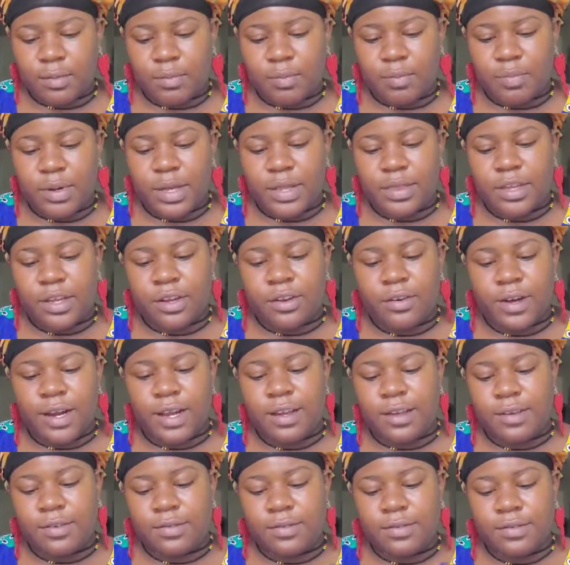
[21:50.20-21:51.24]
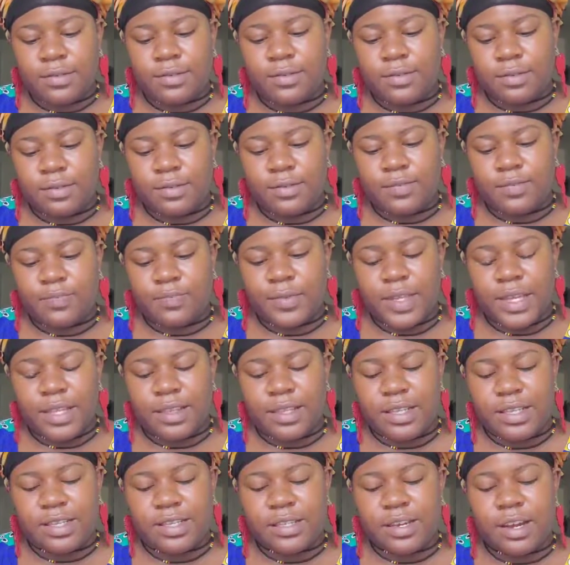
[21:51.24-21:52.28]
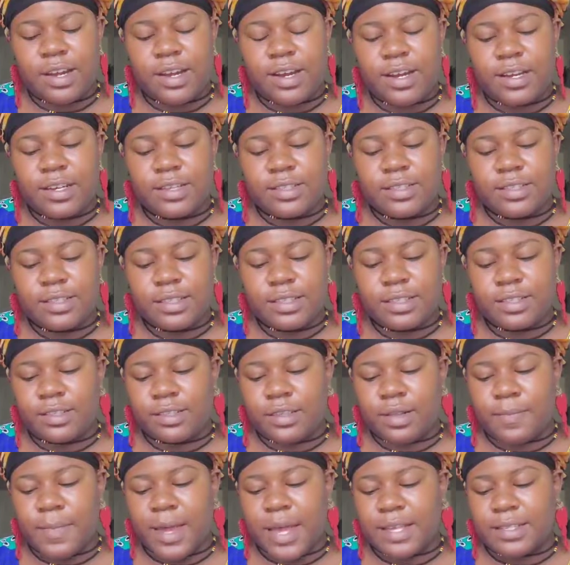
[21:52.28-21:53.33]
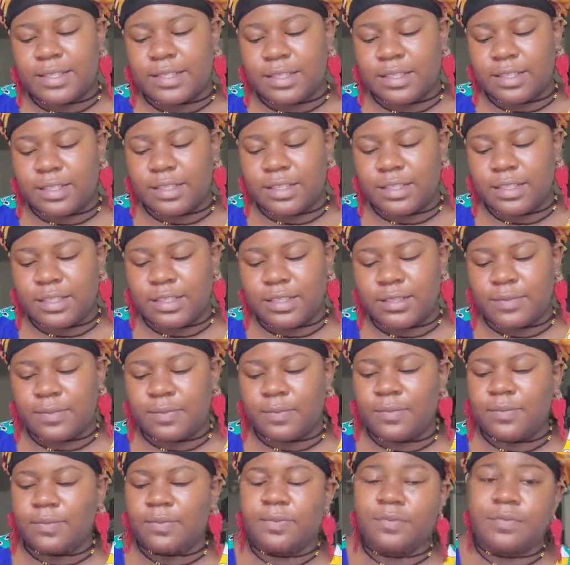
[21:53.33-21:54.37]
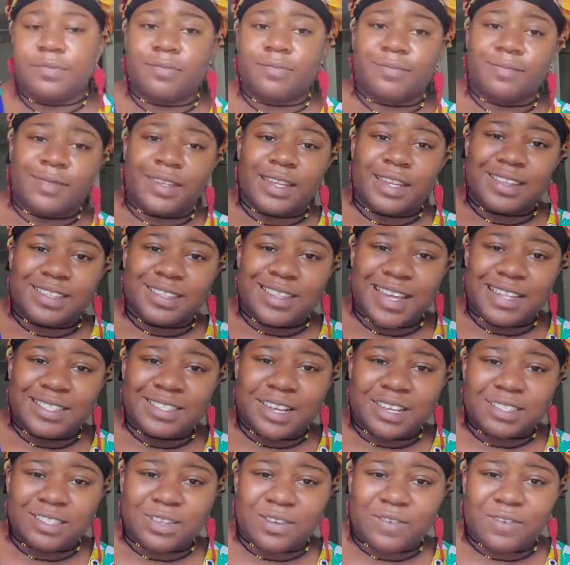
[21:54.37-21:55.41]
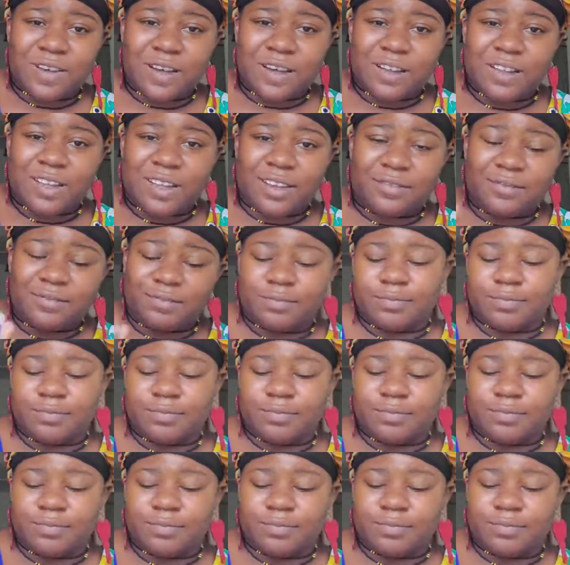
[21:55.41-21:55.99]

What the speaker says: But the Crown in these cards is on the masculine. That's also falling.